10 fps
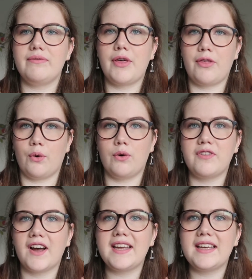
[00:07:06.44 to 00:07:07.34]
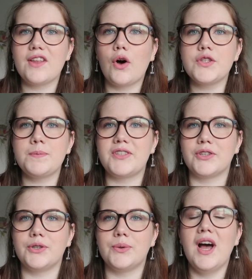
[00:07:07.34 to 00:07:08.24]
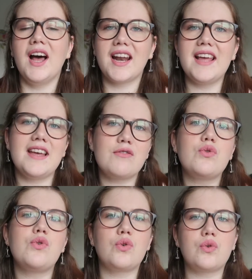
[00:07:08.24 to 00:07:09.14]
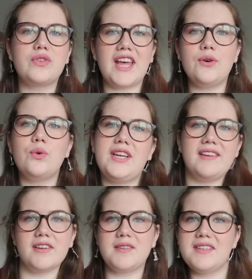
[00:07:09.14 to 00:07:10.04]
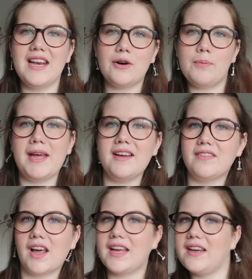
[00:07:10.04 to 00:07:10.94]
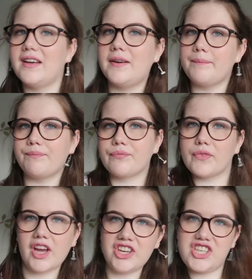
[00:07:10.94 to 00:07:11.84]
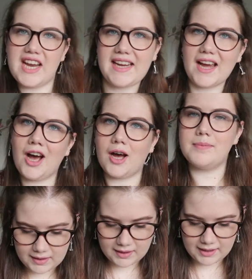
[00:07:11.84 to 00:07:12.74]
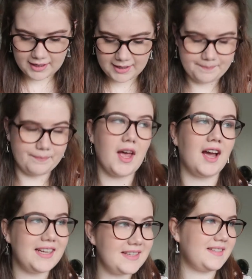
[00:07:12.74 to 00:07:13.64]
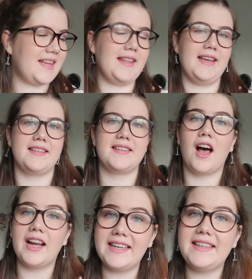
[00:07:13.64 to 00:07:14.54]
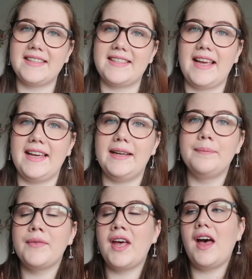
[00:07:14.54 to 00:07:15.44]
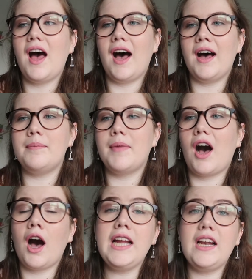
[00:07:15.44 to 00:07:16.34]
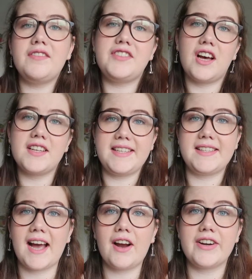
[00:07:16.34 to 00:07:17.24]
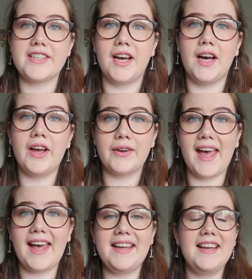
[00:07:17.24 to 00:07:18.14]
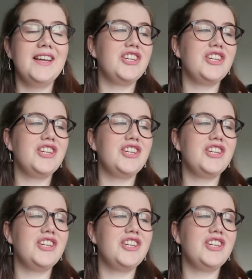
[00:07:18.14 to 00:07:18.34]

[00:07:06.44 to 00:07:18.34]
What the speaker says: Thor fighting in the hospital. Like, they all give a little bit of, like, a shake it up. I need to say this, I need to say it. I love Darcy's character, okay?